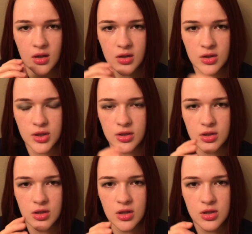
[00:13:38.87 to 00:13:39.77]

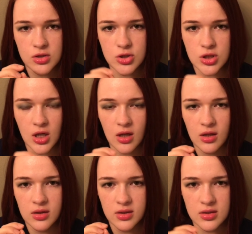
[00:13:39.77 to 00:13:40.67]
clear
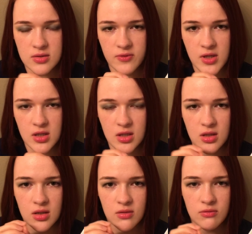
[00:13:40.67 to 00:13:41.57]
gel that is
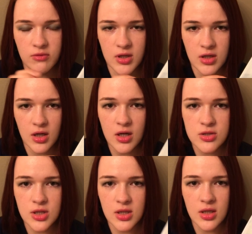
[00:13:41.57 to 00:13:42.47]
very, very
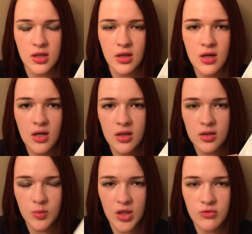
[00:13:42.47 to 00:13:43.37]
hydrating.
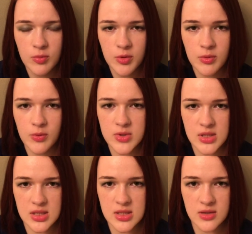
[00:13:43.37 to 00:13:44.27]
They're made for people with
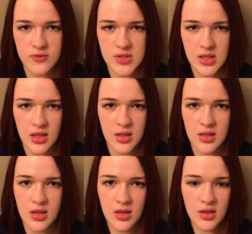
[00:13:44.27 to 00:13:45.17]
sensitive
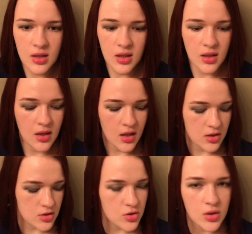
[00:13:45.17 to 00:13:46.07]
skin and
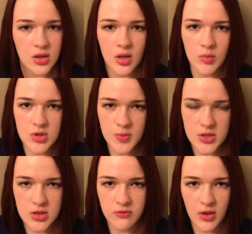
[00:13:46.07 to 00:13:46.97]
I enjoy them,
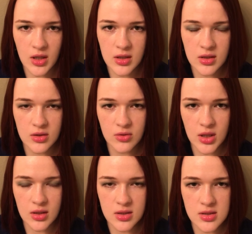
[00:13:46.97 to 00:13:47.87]
especially if I had any
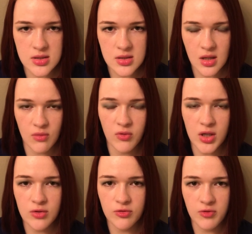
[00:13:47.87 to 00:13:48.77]
redness. I'm
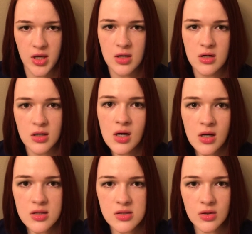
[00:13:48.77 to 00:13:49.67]
very fair,
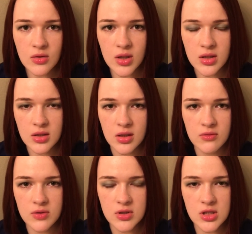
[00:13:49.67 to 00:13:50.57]
so any kind
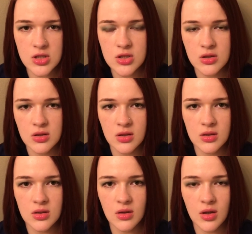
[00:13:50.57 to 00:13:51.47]
of irritation
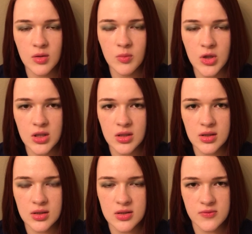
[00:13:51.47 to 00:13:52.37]

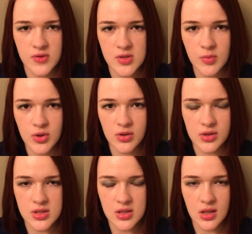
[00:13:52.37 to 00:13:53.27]
immediately is visible on
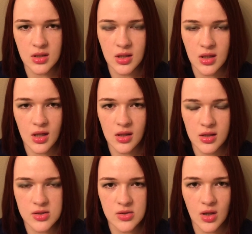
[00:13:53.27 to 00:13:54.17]
the skin and I
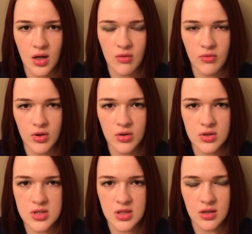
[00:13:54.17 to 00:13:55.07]
like to have a
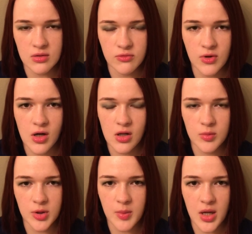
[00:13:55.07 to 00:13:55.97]
good set of
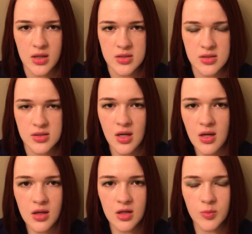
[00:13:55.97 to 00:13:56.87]
calming masks
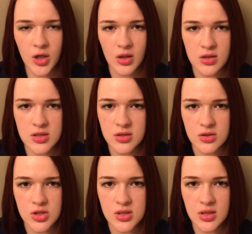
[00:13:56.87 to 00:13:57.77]
in my
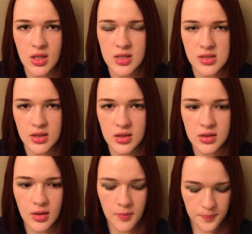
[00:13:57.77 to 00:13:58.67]
arsenal just in case I
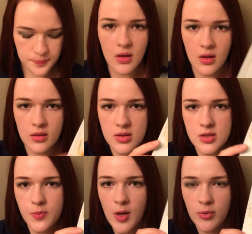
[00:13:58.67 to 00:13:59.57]
need them.
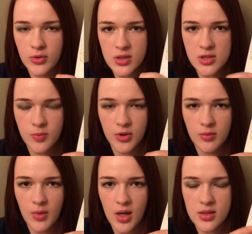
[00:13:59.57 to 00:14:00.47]
These Papa Recipe
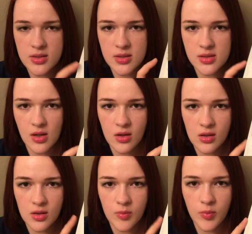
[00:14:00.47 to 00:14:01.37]
masks
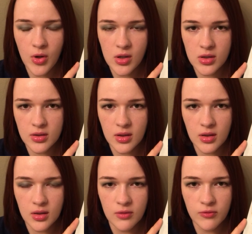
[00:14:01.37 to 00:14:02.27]
are part
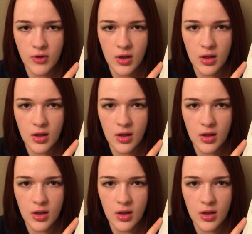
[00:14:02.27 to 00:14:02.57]
of